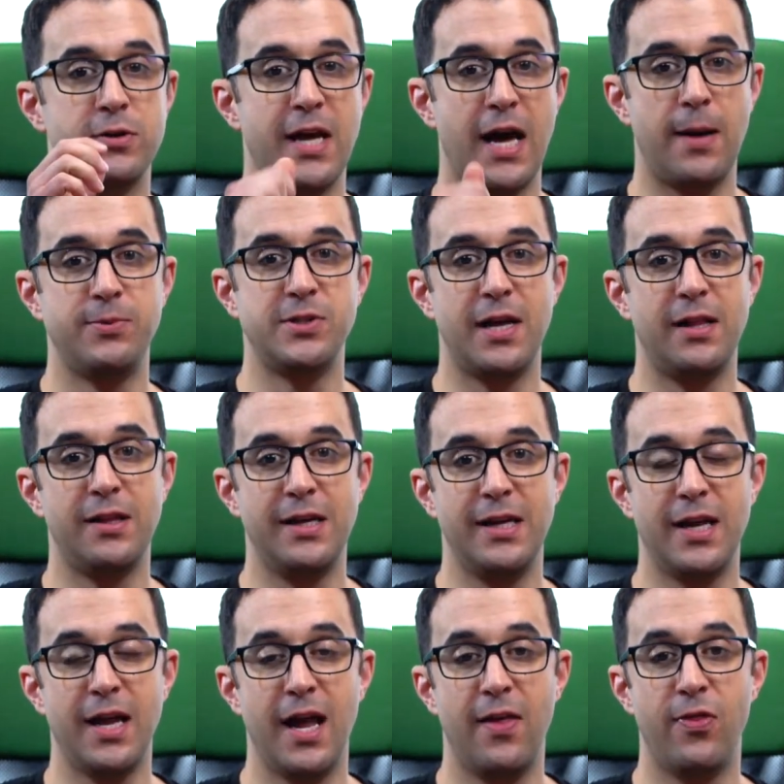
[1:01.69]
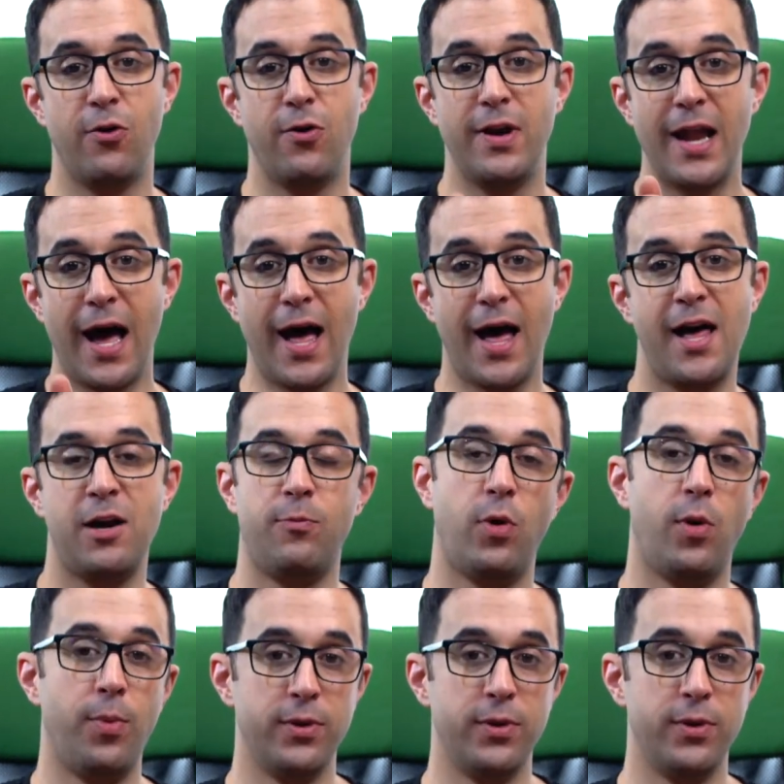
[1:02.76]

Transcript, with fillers: taps that link and they're not on a mobile